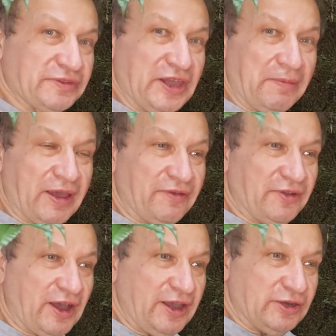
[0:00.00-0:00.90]
them have
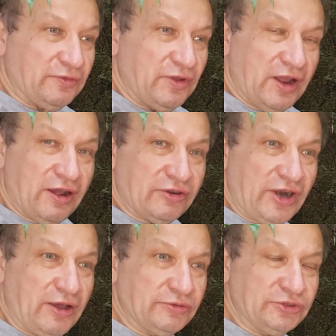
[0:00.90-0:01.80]
kind of
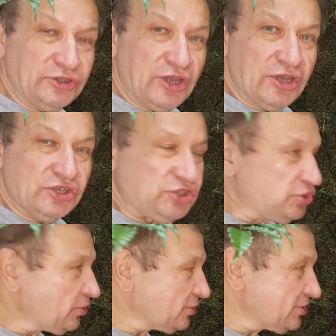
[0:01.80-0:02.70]
round,
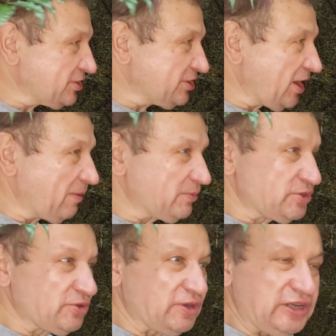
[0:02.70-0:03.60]
short stem.
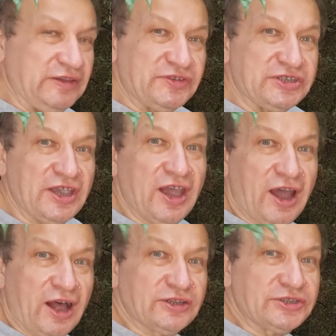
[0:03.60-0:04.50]
So leaves
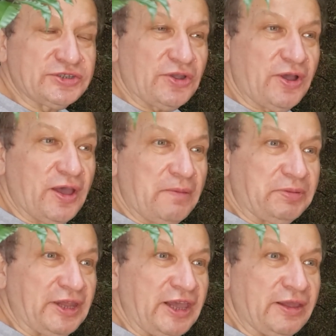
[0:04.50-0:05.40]
also
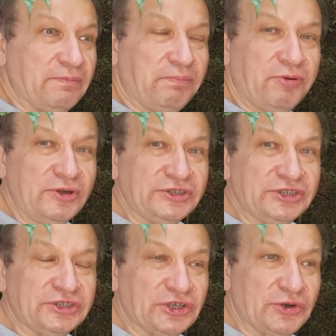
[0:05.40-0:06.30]
play
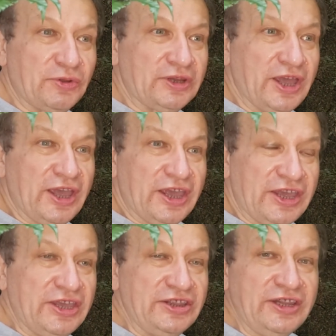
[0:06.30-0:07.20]
important role
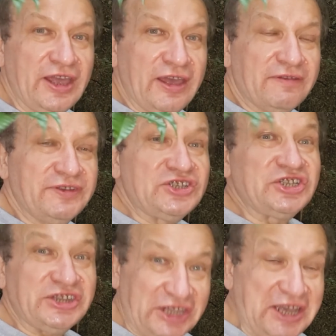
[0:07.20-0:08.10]
in
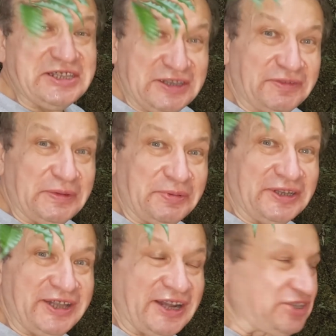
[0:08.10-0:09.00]
vegetative
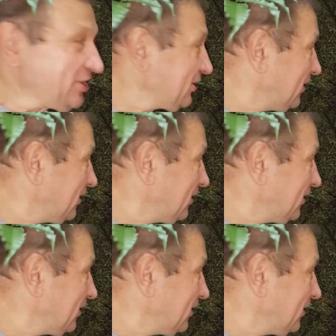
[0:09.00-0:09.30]
reproduction.